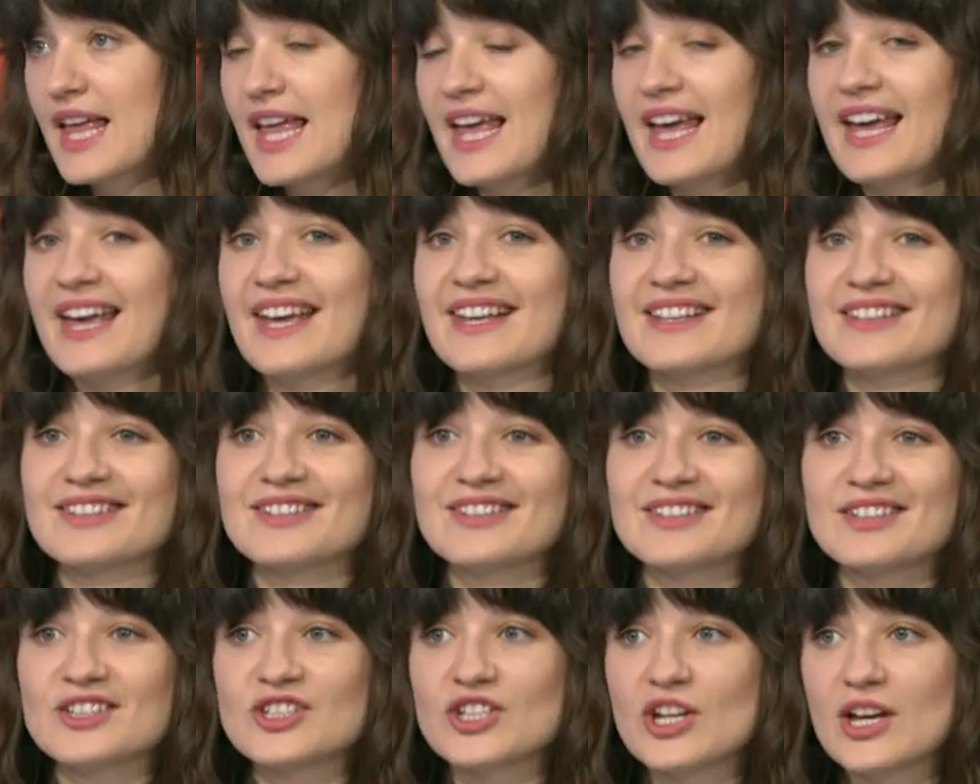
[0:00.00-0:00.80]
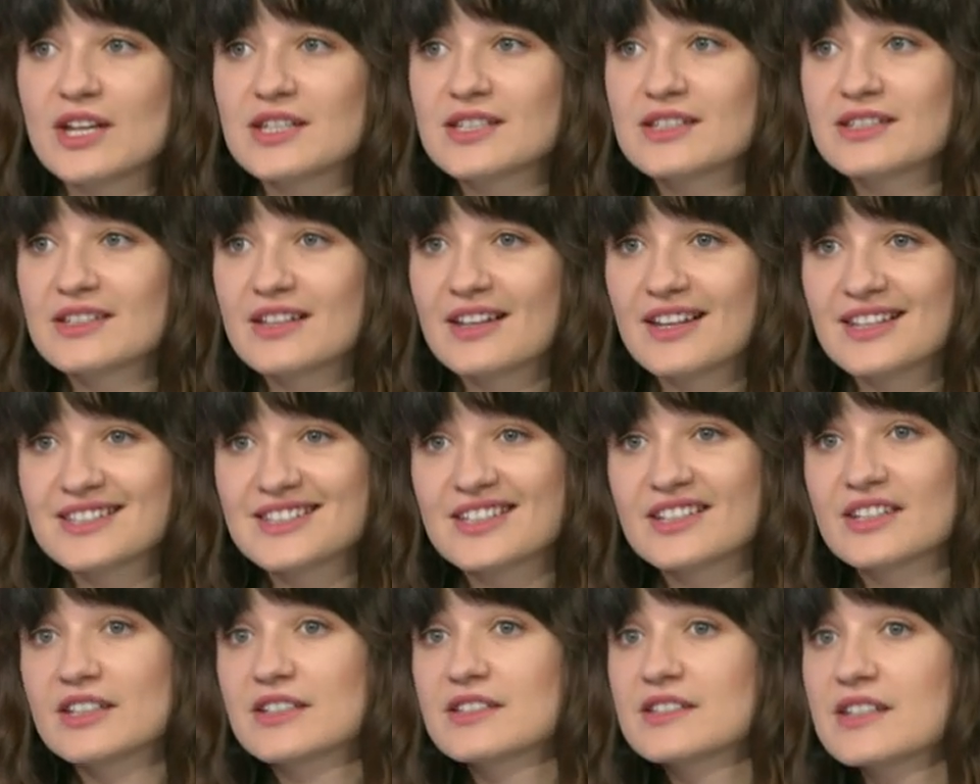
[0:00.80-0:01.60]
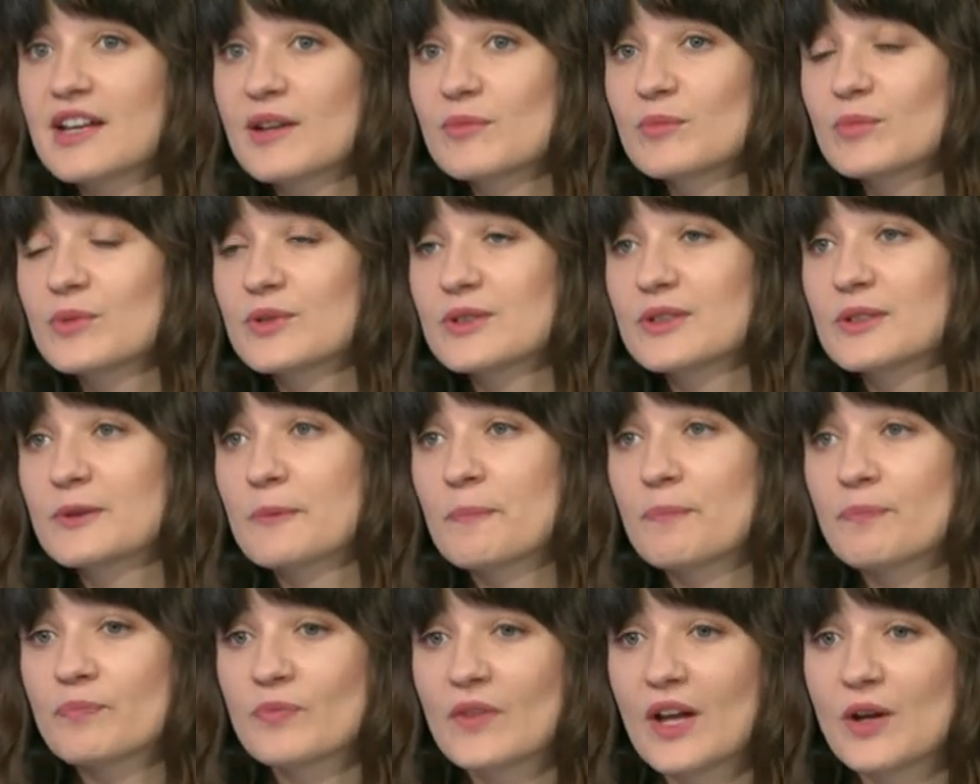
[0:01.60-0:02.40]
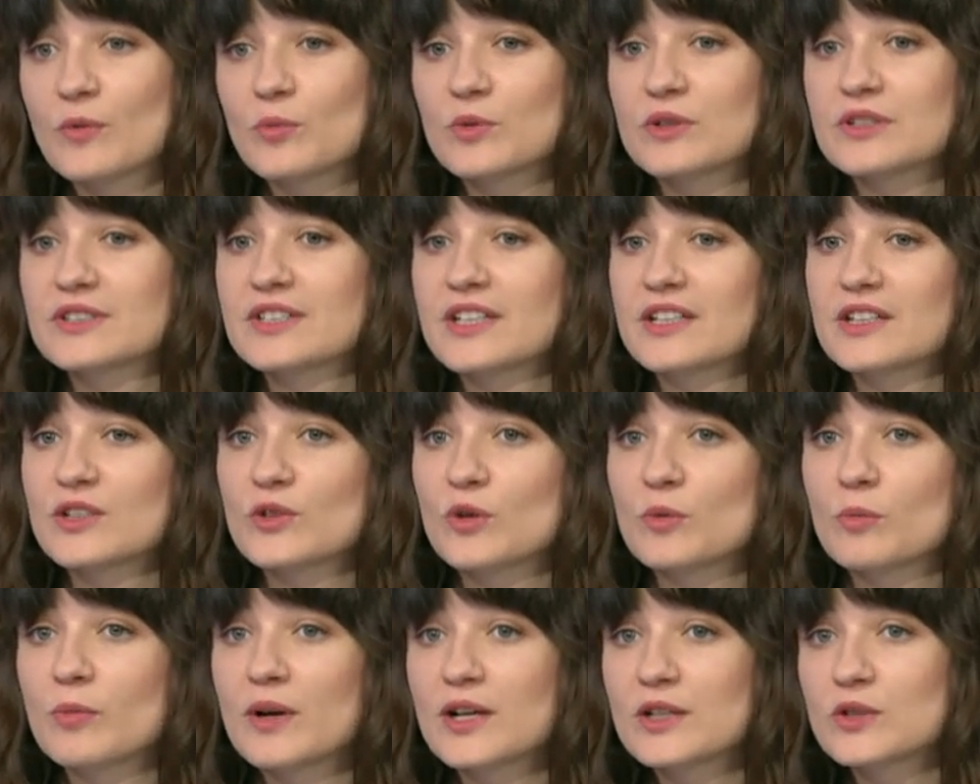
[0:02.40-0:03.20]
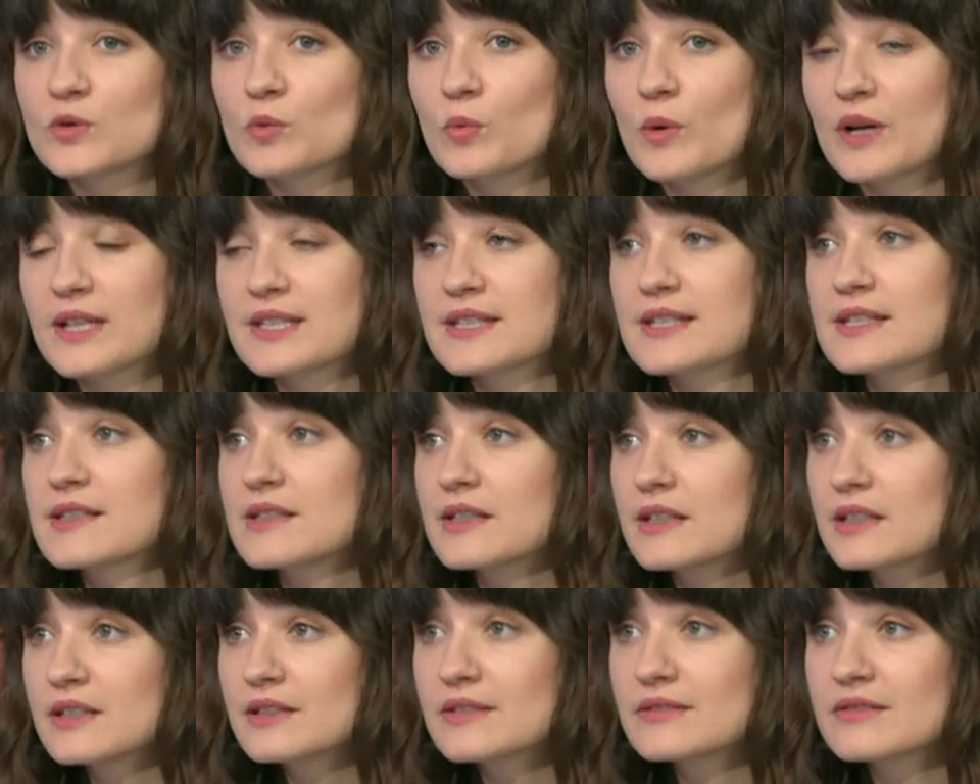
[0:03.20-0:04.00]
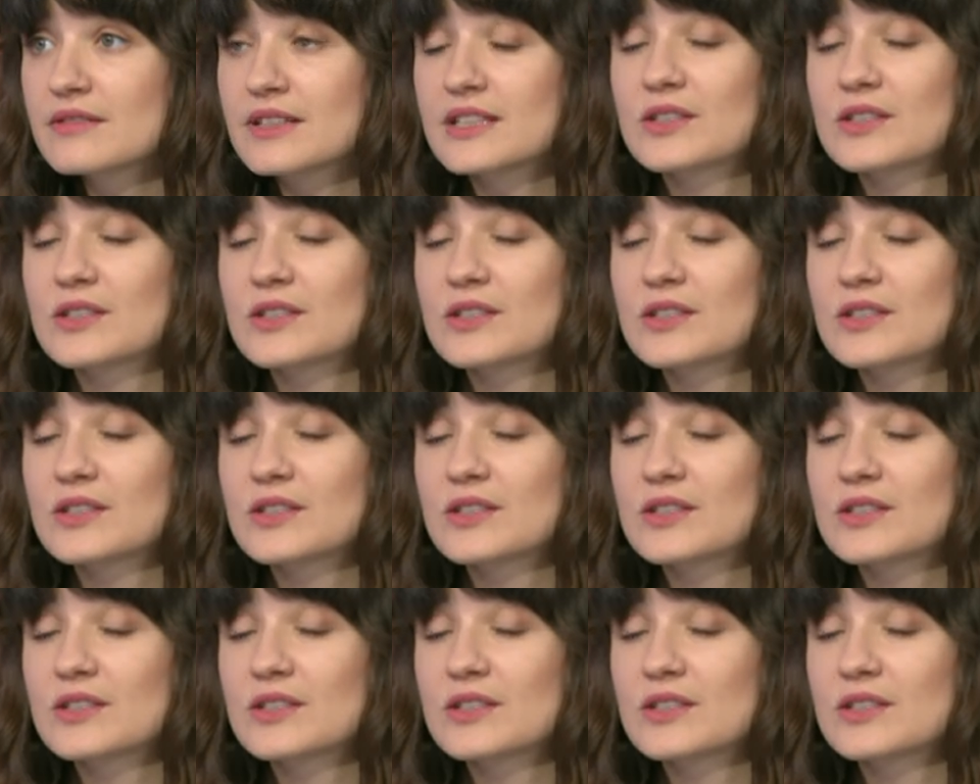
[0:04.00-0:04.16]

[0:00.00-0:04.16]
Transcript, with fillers: And just as an example, I will tell you about one scene.